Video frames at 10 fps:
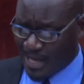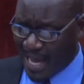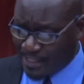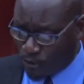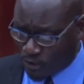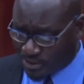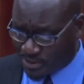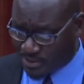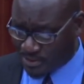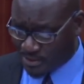I note
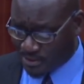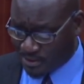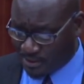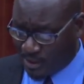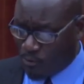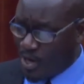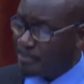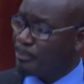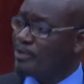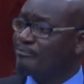the
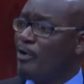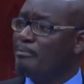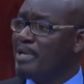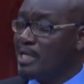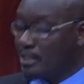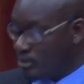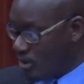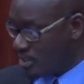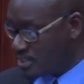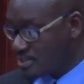$1.4 million
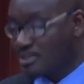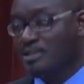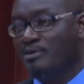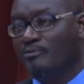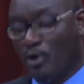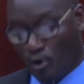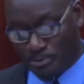for